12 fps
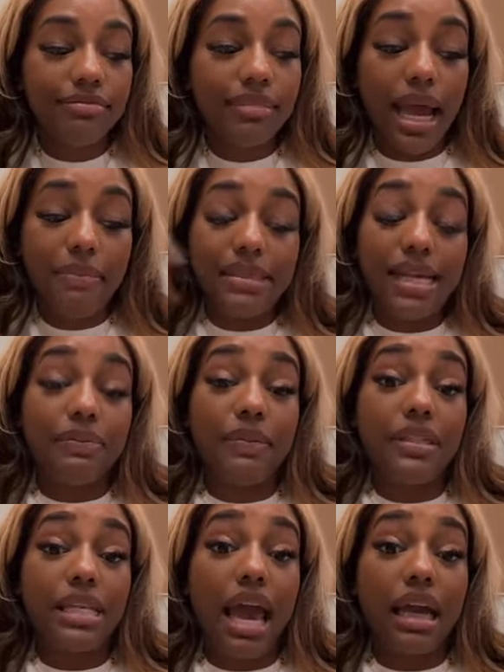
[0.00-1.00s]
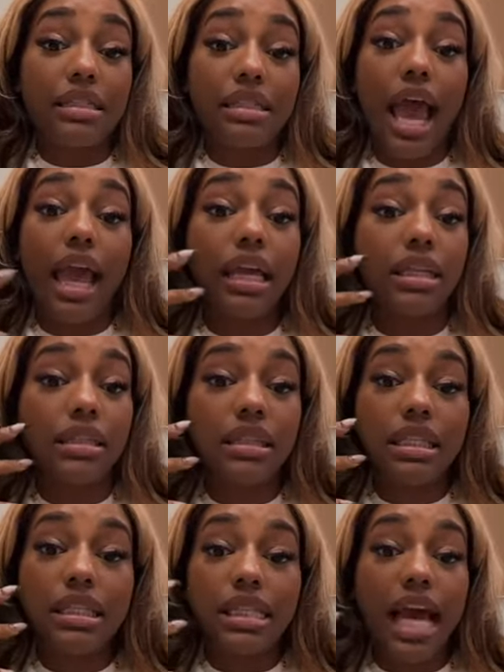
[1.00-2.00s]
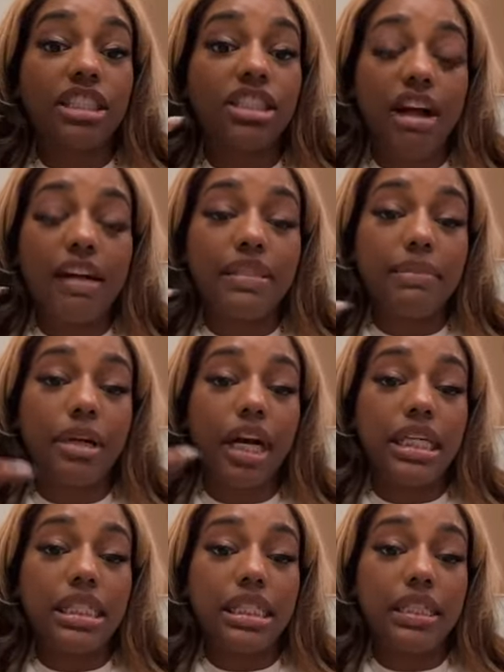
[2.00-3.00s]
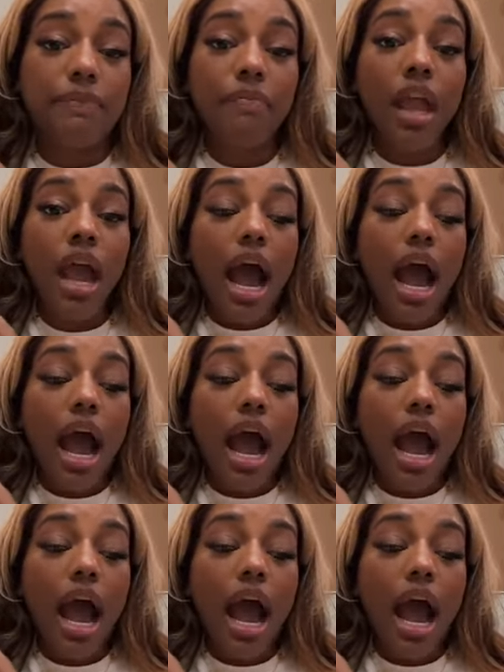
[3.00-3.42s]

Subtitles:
they're obsessed with the sex. Like, the sex drives them crazy.